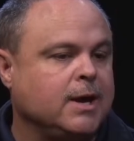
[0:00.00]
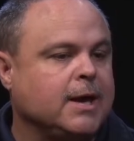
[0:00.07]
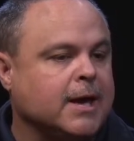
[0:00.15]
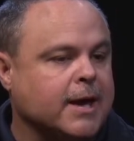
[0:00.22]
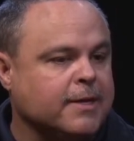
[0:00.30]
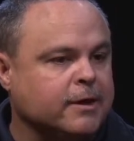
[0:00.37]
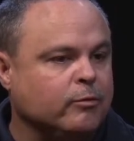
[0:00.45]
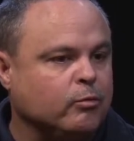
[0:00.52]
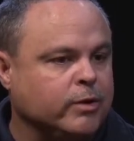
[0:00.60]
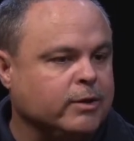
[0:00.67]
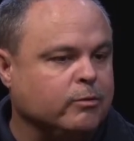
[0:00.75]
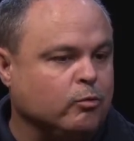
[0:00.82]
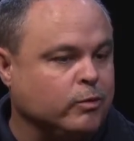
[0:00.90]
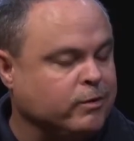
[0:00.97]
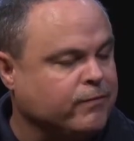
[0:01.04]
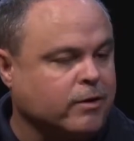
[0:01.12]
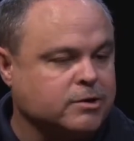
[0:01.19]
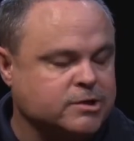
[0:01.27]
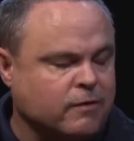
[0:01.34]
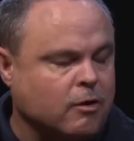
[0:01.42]
And then we, we
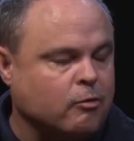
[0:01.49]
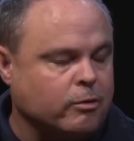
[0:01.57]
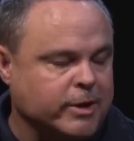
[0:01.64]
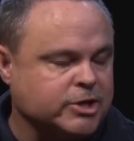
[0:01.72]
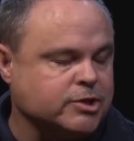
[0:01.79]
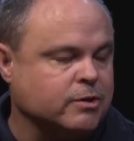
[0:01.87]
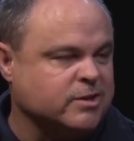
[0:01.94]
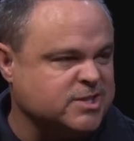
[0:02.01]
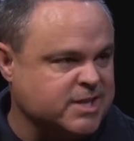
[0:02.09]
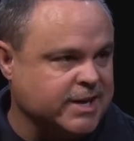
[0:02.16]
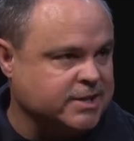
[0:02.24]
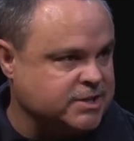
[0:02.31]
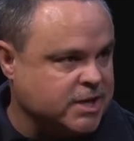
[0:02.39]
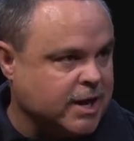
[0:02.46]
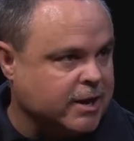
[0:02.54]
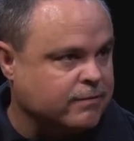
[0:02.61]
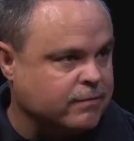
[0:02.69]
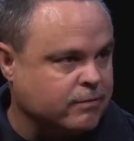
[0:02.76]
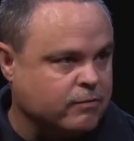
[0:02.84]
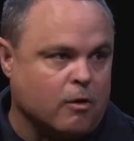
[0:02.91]
first of all want to make sure the scene is
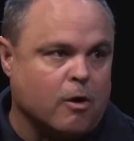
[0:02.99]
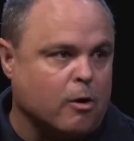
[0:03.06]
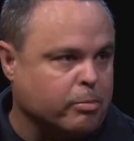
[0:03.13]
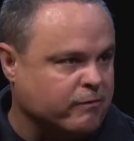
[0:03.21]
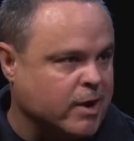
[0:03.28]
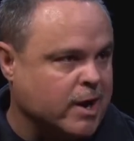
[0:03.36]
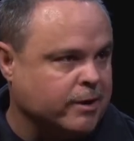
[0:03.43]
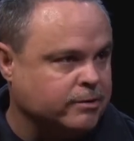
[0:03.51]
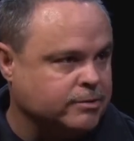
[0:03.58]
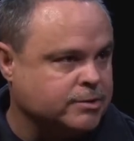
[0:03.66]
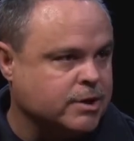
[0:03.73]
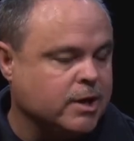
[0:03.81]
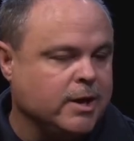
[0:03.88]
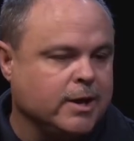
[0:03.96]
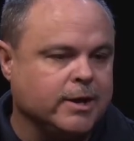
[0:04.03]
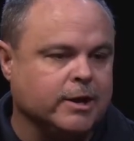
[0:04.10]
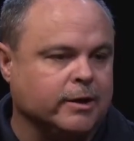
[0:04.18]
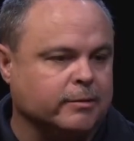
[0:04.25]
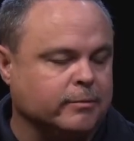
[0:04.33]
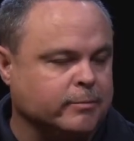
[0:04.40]
safe for all providers,
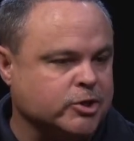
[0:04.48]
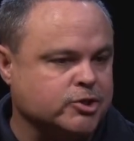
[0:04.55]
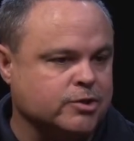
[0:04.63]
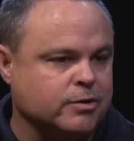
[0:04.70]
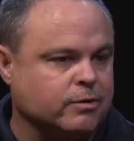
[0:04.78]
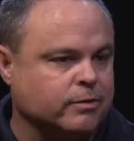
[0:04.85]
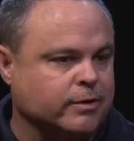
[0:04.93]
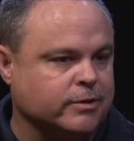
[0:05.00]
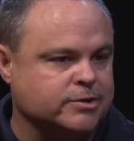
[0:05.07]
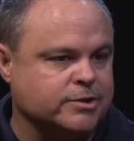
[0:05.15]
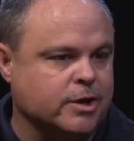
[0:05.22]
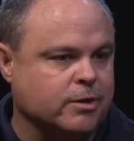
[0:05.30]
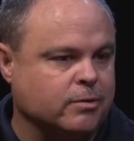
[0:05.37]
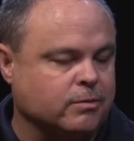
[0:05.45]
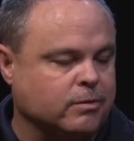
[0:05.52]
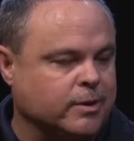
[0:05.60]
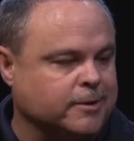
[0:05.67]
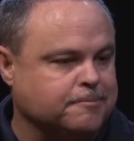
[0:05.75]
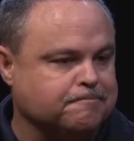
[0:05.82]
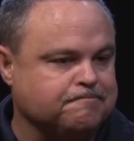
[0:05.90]
you know, ensure that there's no
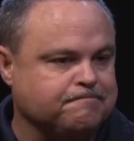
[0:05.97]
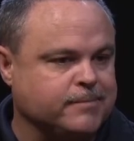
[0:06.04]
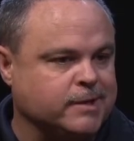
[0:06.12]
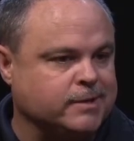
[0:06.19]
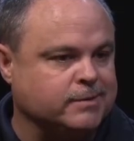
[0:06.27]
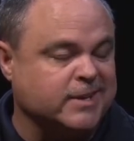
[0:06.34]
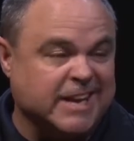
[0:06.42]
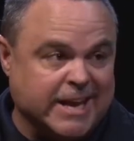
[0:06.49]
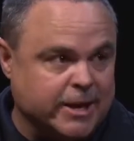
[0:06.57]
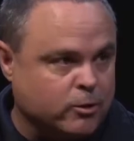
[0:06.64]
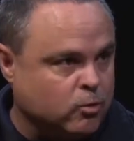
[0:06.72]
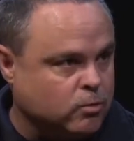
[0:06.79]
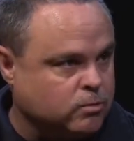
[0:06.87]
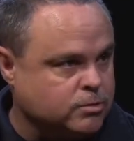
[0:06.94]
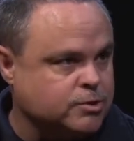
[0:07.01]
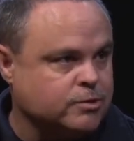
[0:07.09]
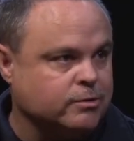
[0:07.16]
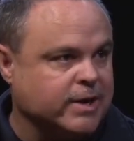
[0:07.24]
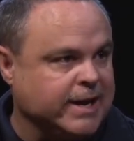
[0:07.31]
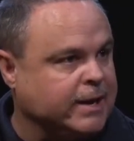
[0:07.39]
um, needles
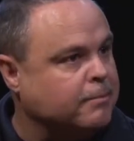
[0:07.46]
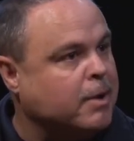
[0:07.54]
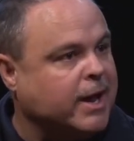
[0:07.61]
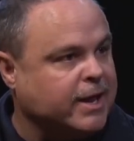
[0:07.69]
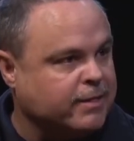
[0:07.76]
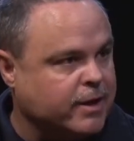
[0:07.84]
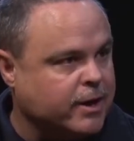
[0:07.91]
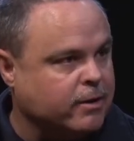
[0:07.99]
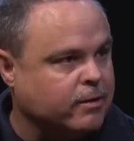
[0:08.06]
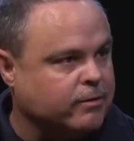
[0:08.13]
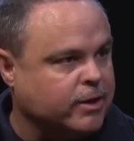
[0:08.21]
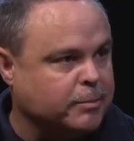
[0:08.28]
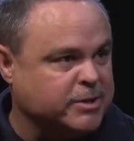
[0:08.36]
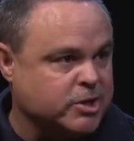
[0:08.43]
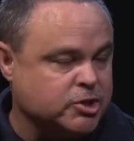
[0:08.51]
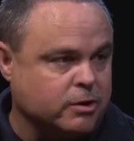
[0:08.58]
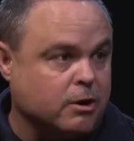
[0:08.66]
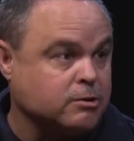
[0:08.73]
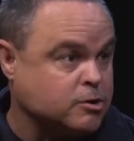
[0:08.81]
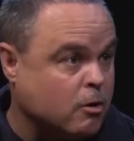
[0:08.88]
or anybody there that could potentially
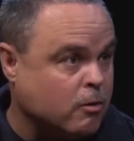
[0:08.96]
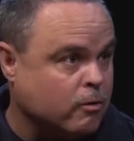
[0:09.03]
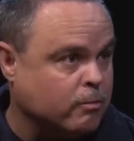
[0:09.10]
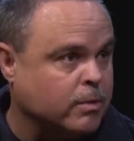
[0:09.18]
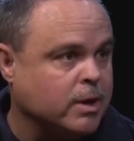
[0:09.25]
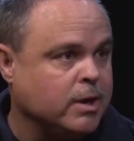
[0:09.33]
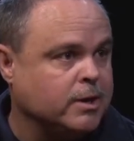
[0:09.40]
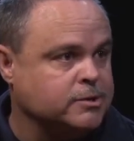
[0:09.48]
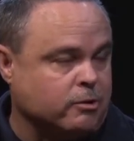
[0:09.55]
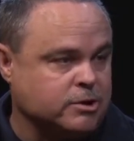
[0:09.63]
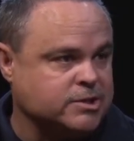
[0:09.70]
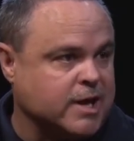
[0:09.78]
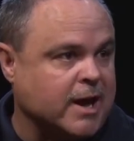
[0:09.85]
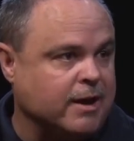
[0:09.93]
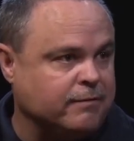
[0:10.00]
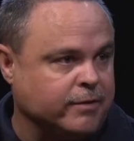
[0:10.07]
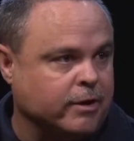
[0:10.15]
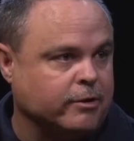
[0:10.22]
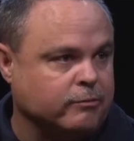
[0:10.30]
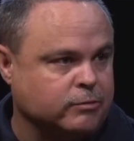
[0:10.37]
cause harm to our staff
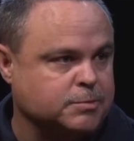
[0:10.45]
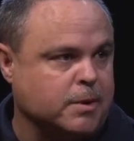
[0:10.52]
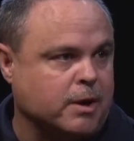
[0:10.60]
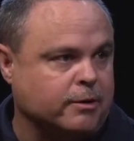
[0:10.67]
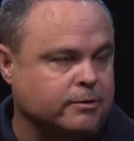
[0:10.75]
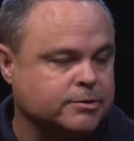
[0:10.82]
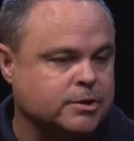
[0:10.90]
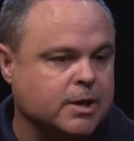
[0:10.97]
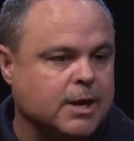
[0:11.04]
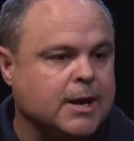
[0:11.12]
and other responders.